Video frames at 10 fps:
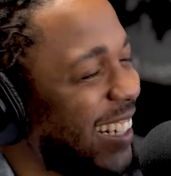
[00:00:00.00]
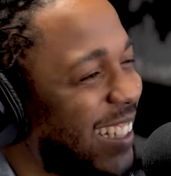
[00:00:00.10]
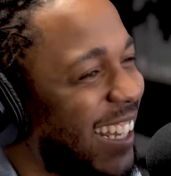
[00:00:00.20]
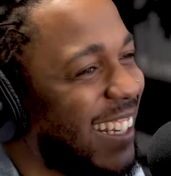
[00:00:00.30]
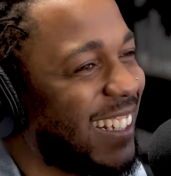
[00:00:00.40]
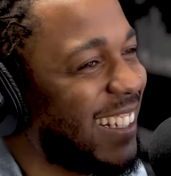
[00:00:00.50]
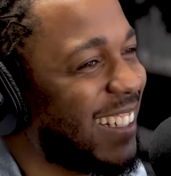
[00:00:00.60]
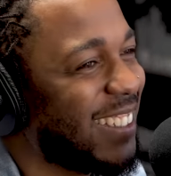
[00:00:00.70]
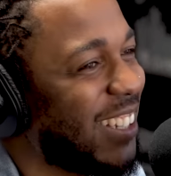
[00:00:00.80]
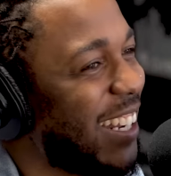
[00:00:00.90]
like
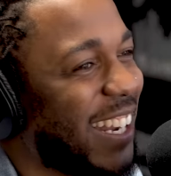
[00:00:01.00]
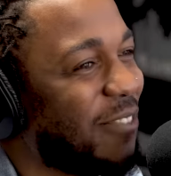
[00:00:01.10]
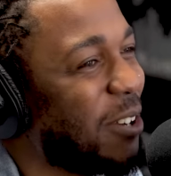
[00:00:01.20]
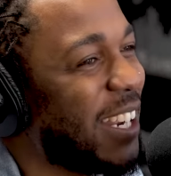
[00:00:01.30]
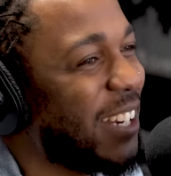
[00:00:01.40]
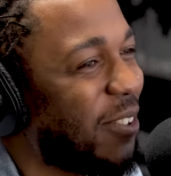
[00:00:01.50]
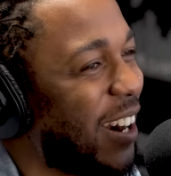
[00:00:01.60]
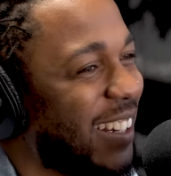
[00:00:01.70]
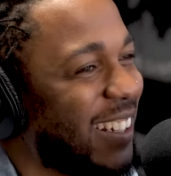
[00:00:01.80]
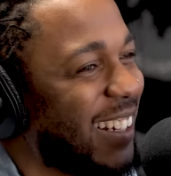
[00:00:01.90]
that. It didn't read
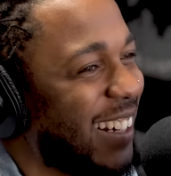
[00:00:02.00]
right.